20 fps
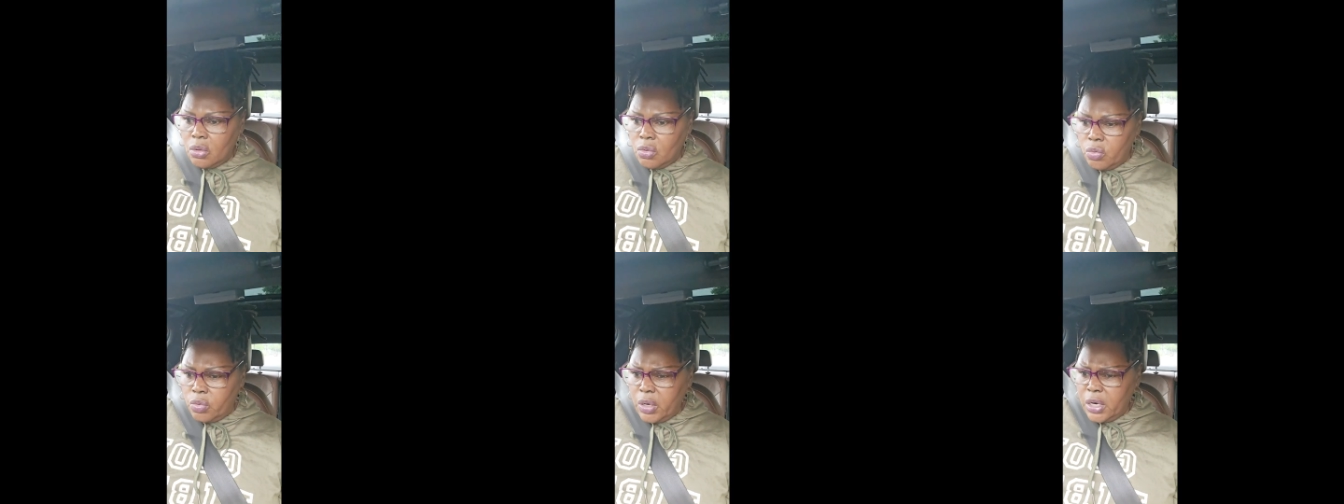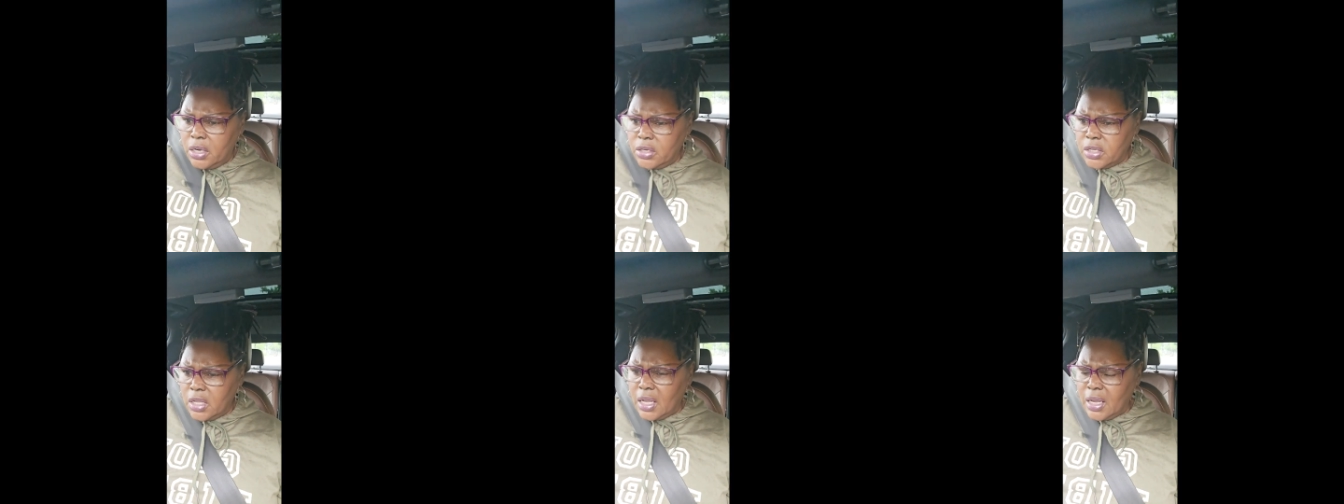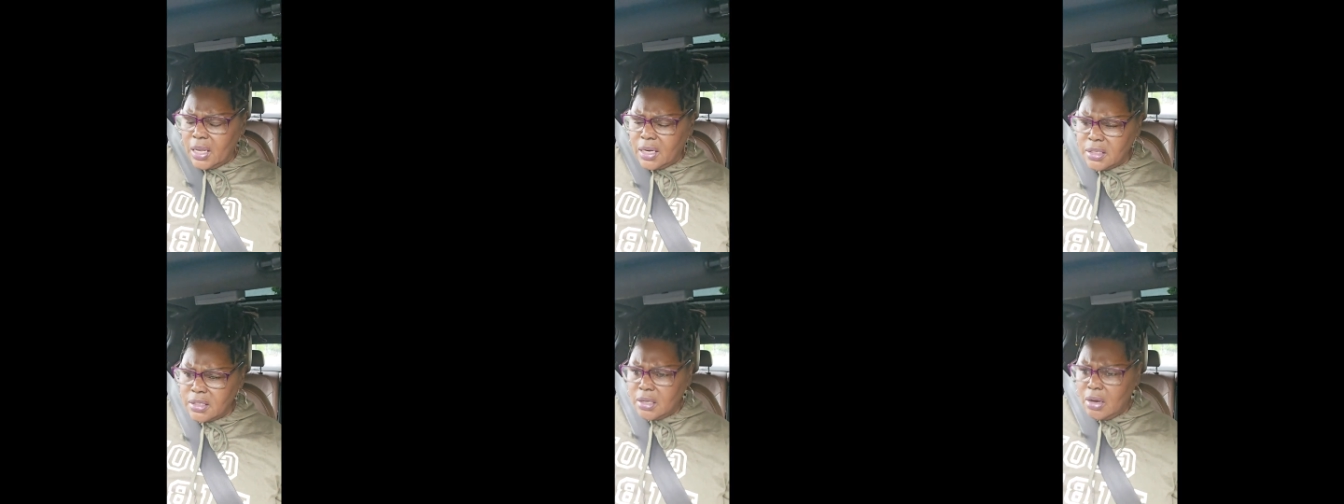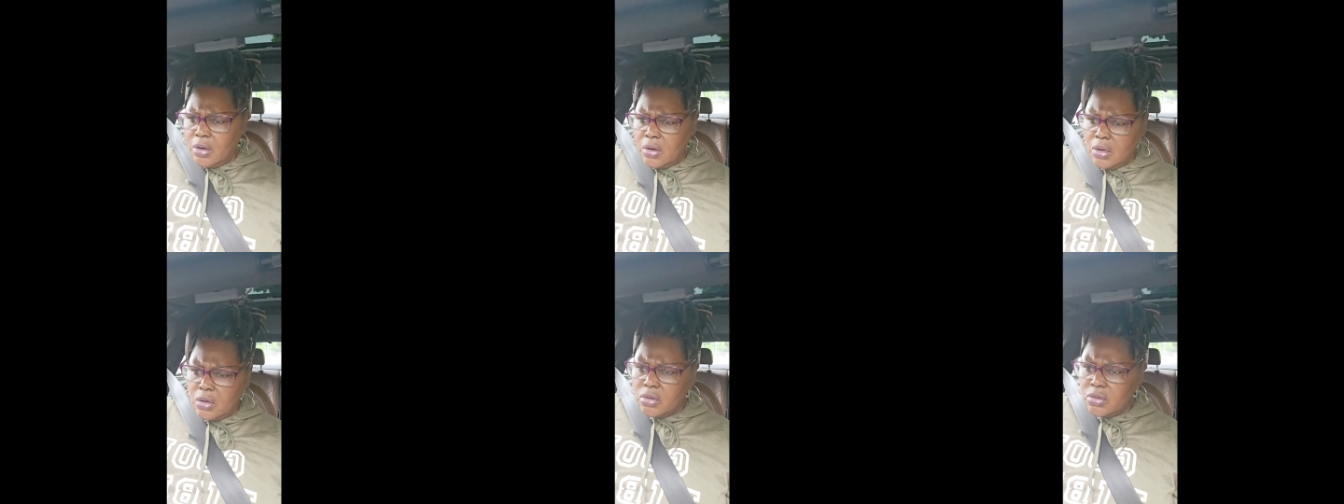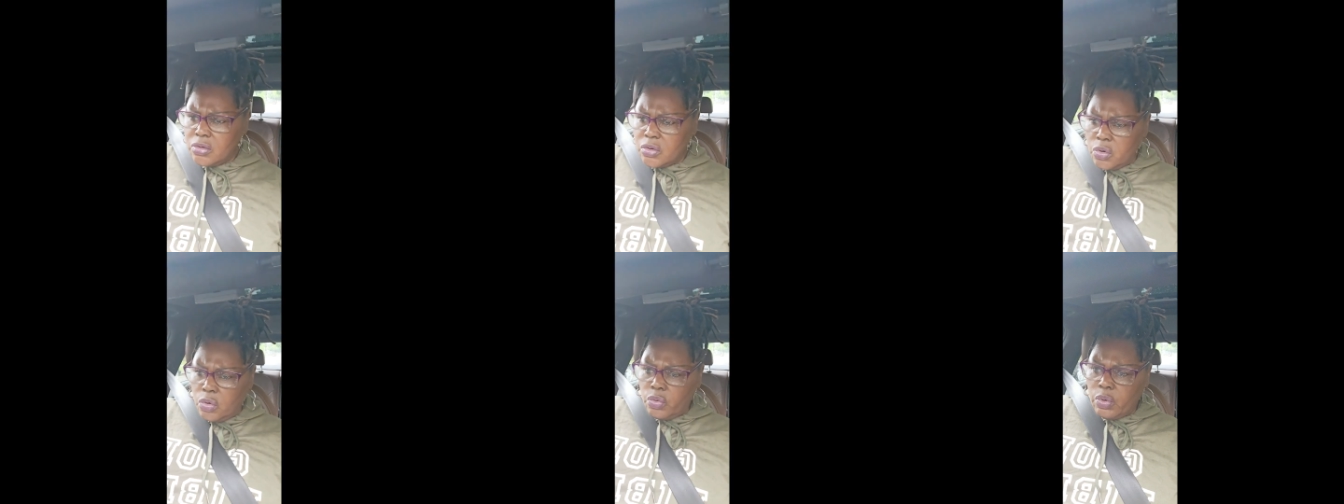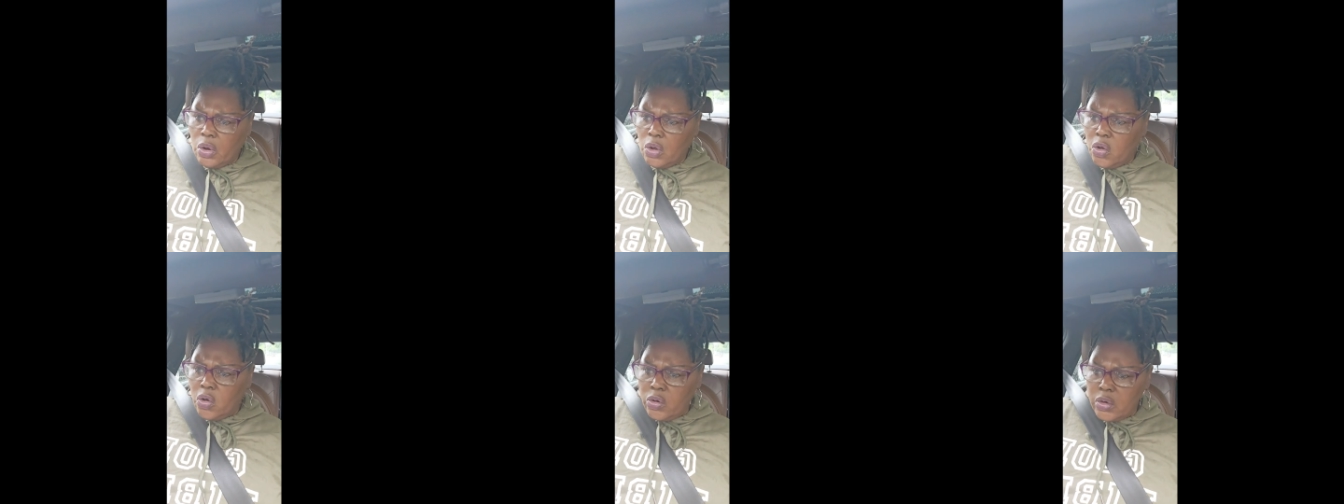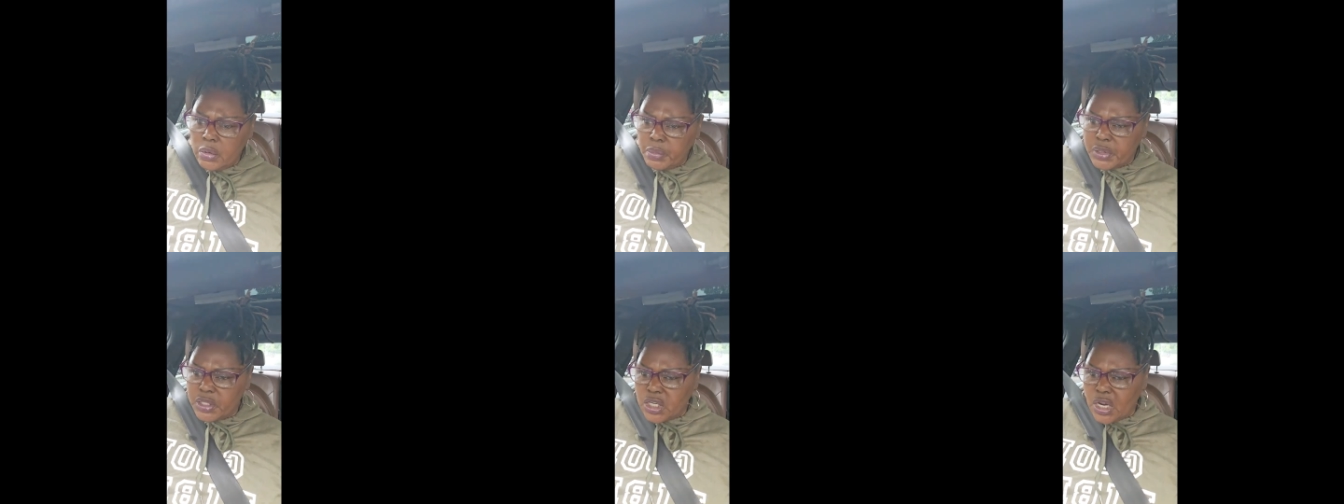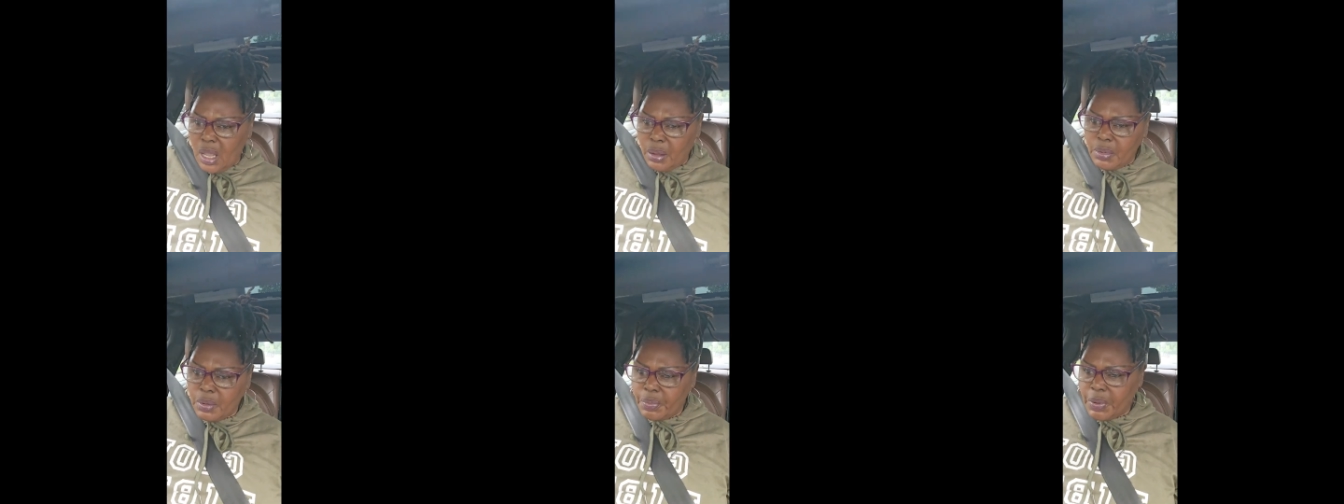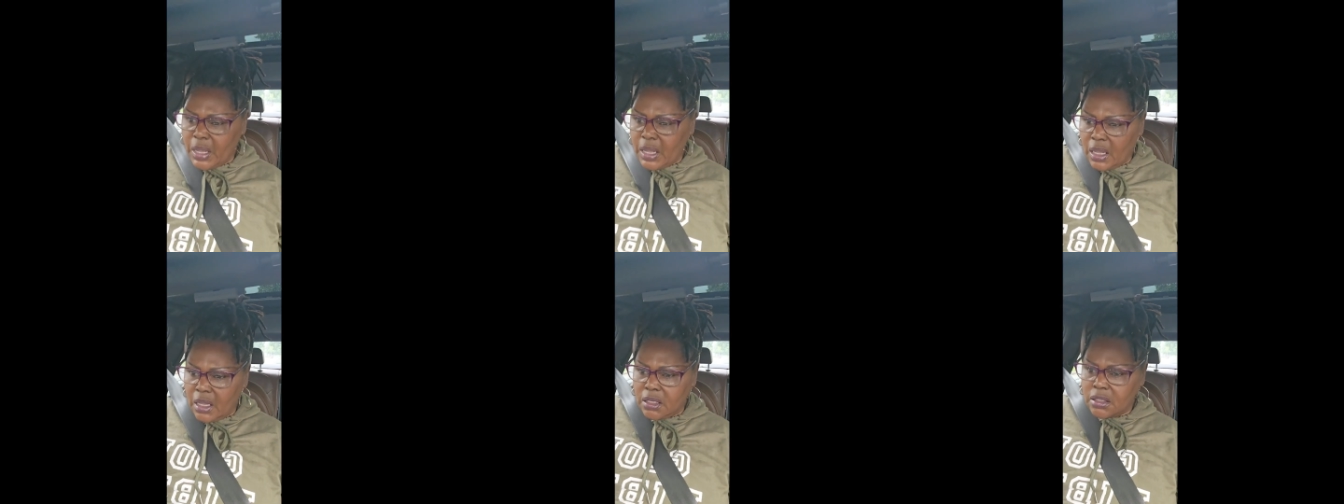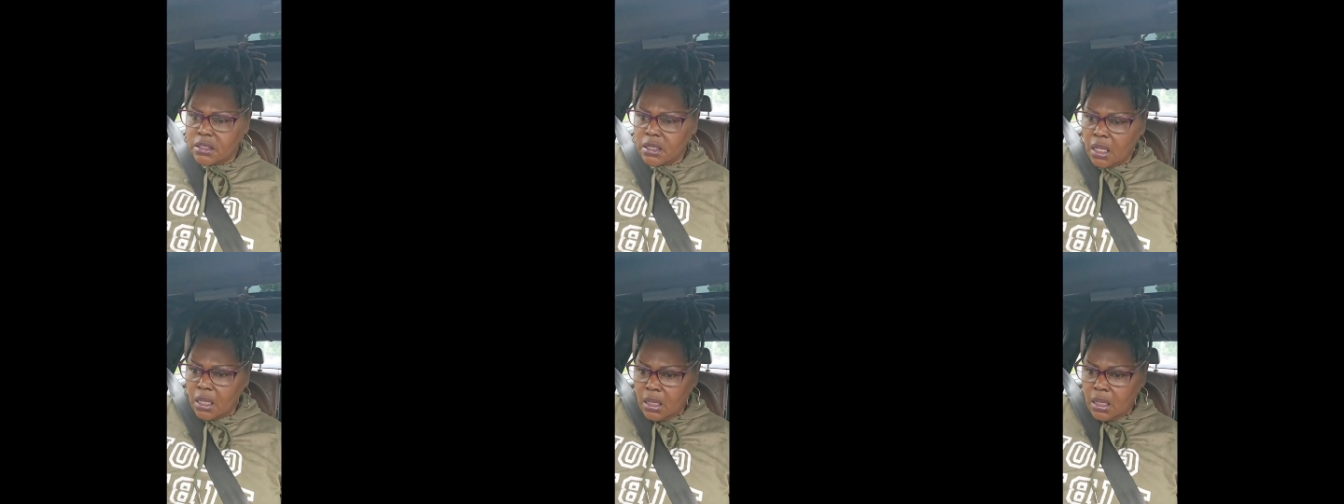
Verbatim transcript: What else I got to start on? The robe, the pajama pants,